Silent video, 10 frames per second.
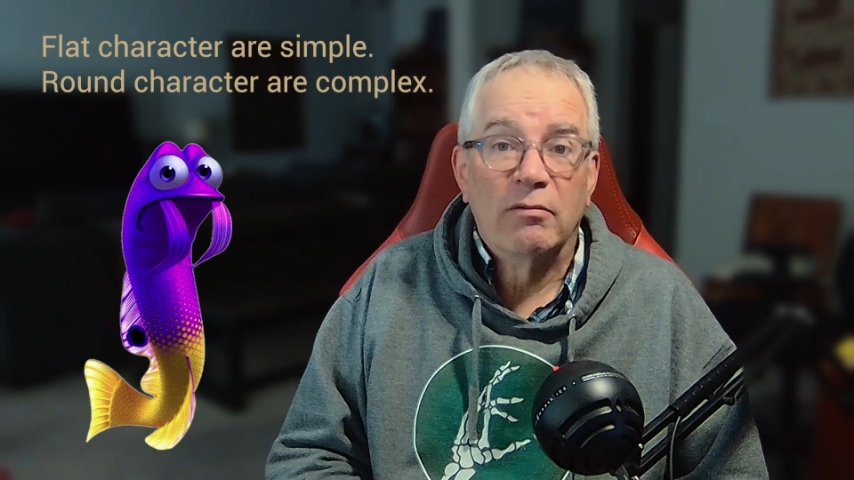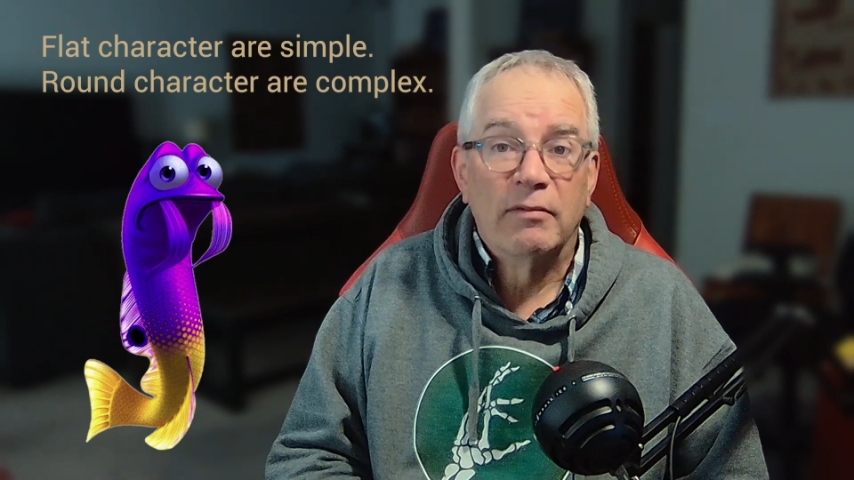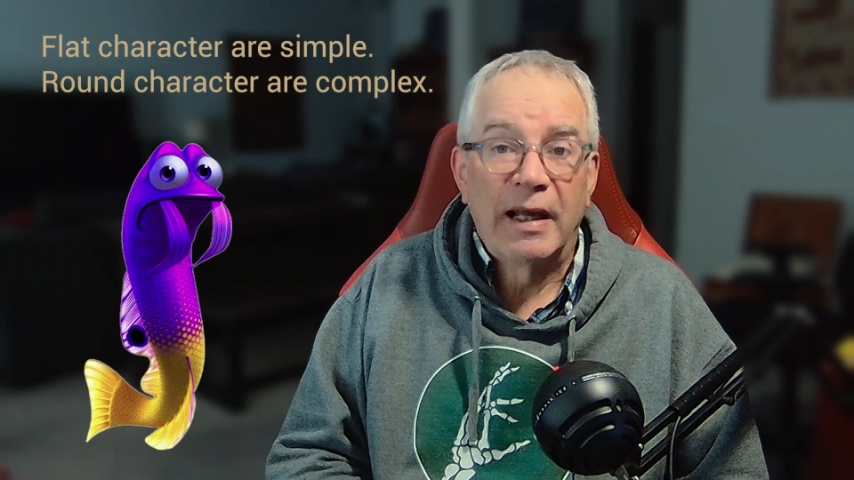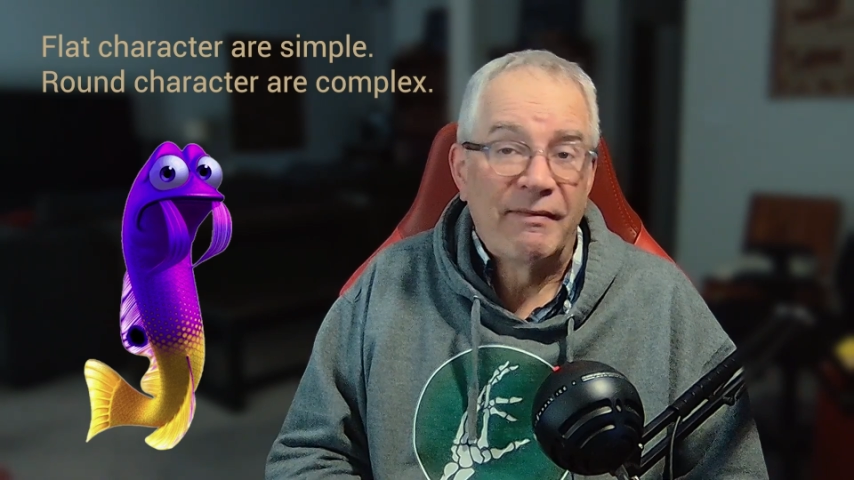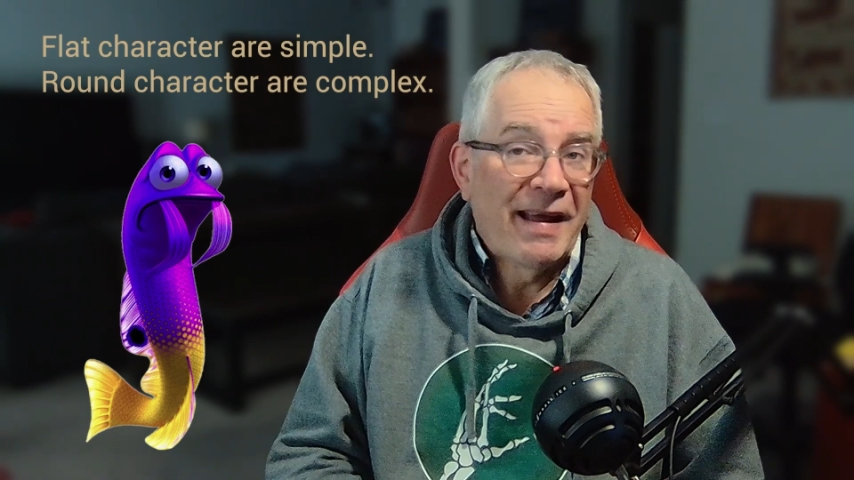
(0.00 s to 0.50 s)

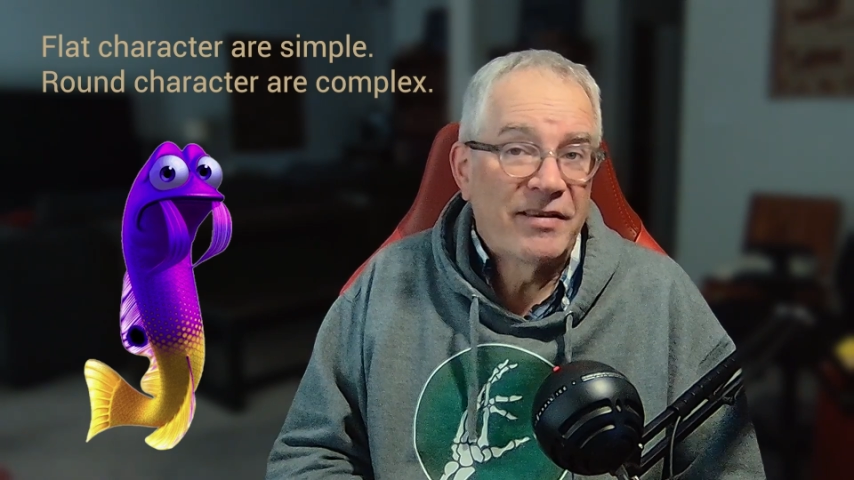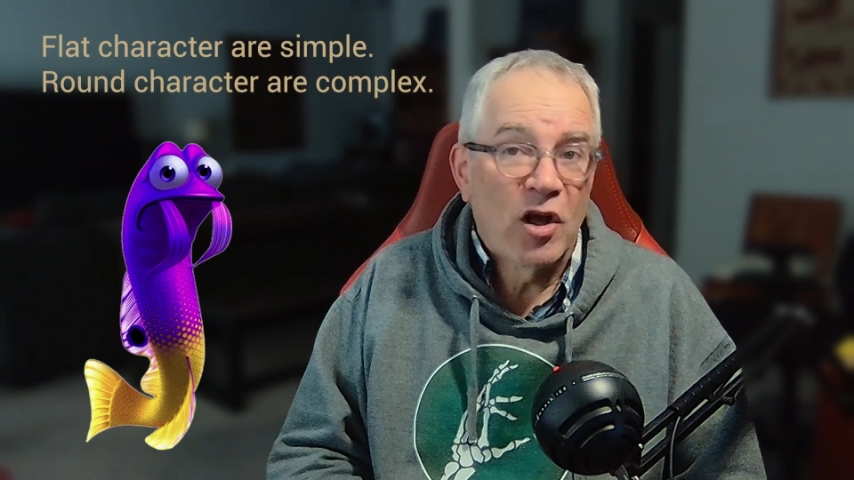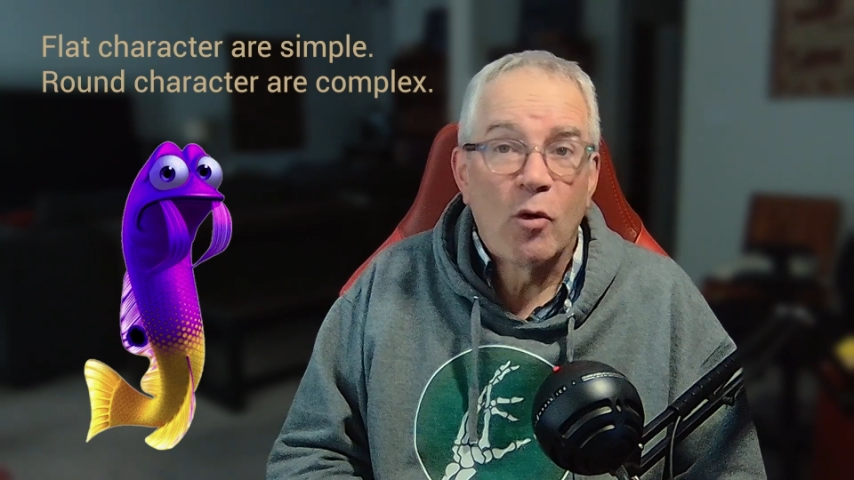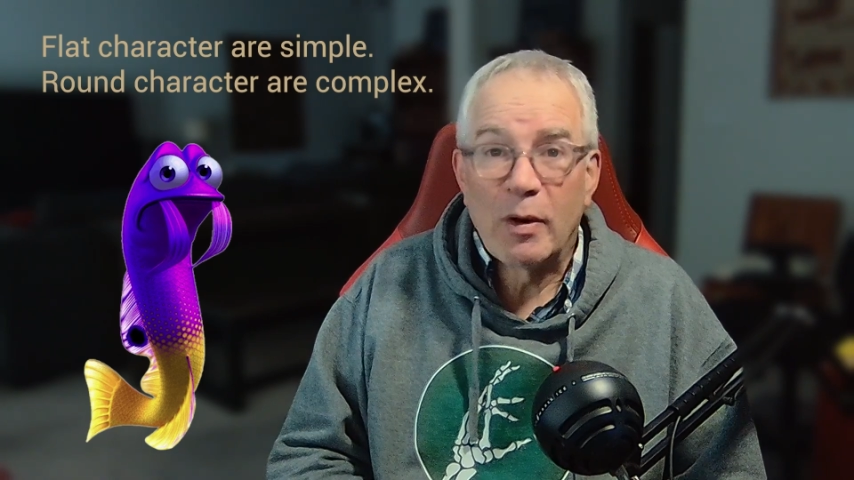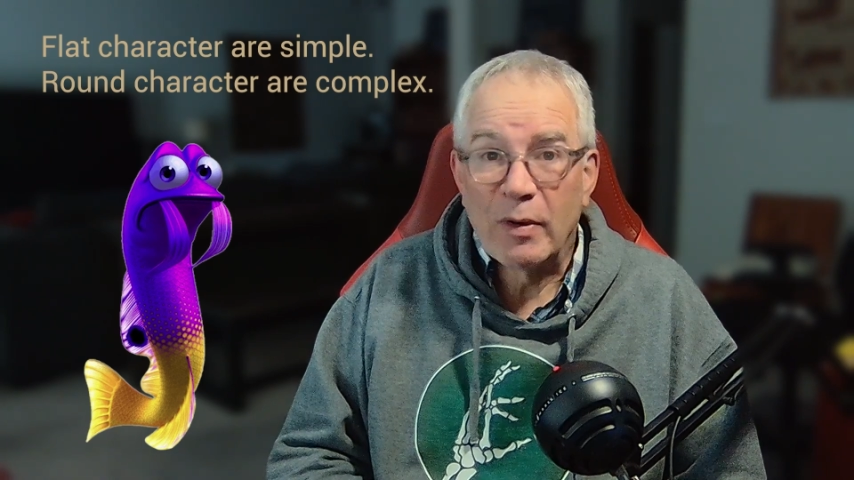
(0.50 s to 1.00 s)
and that's all
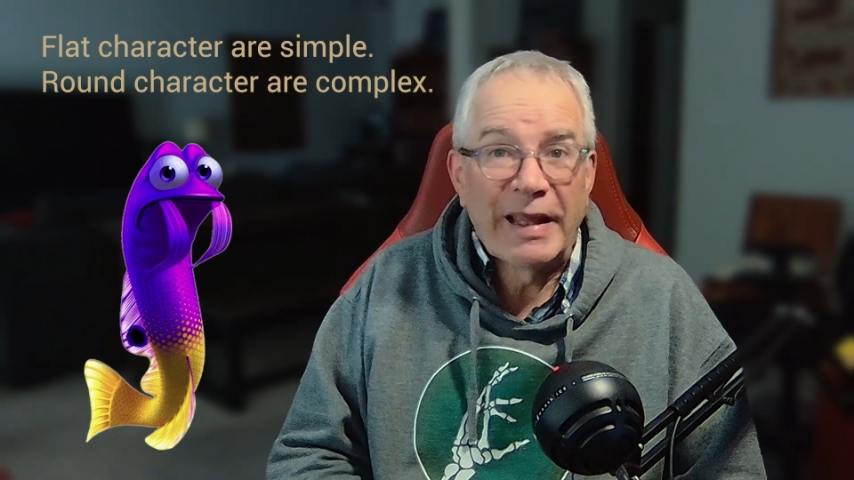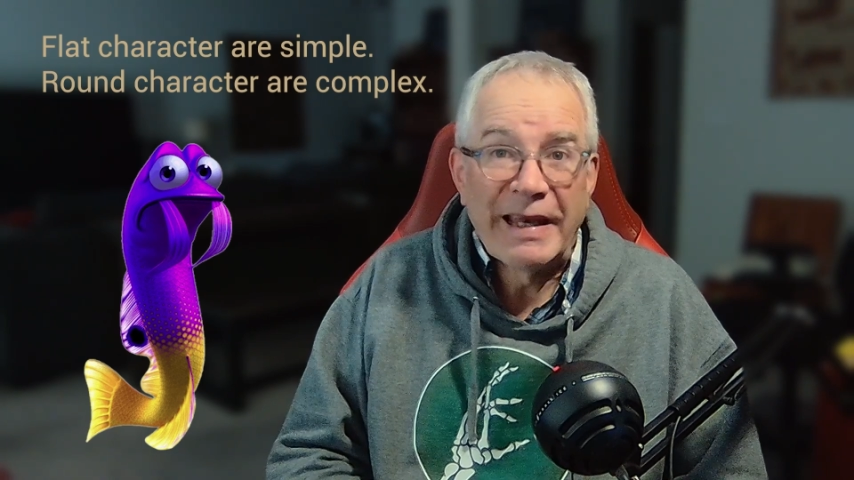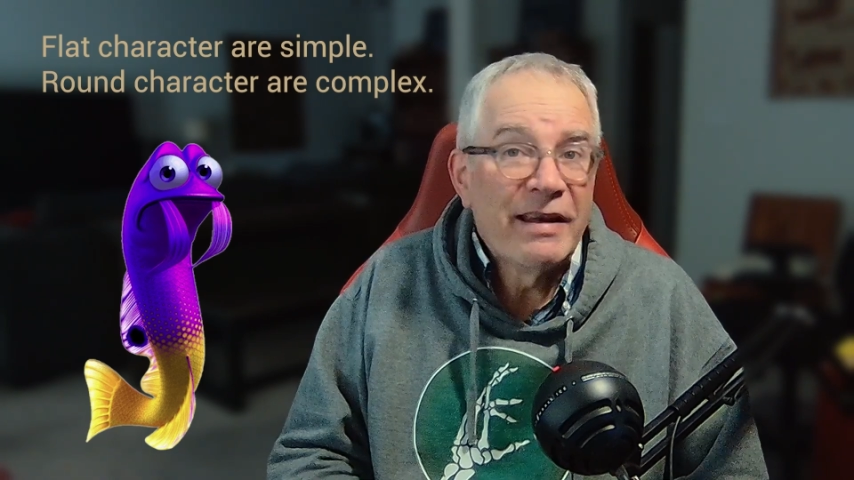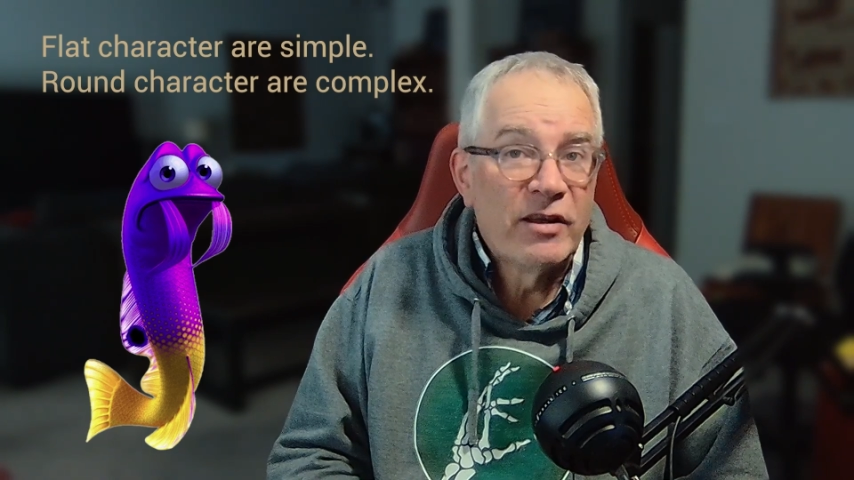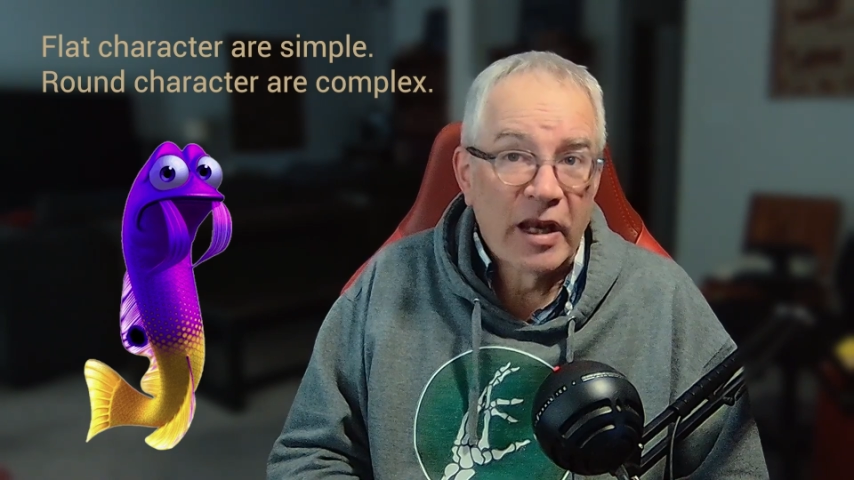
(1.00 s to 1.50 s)
we really
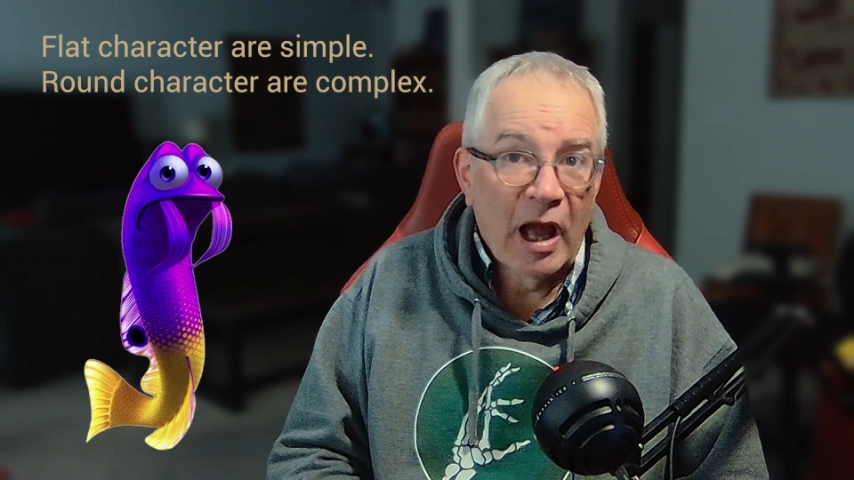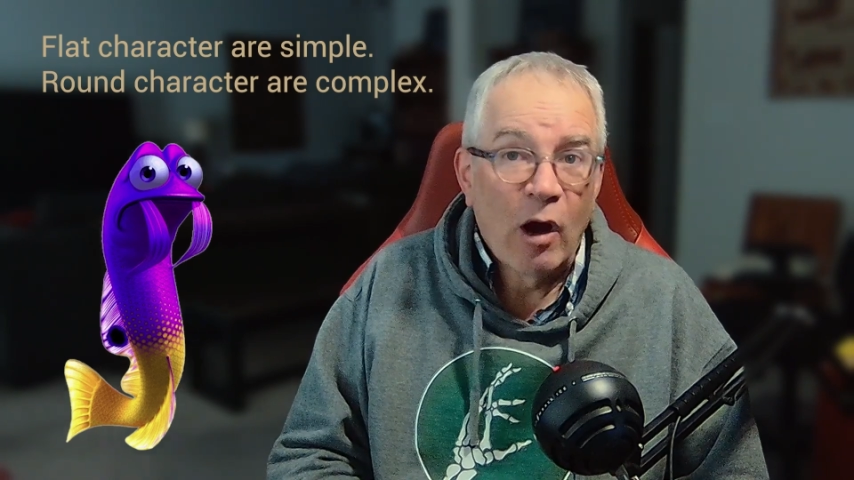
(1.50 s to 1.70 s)
need to know.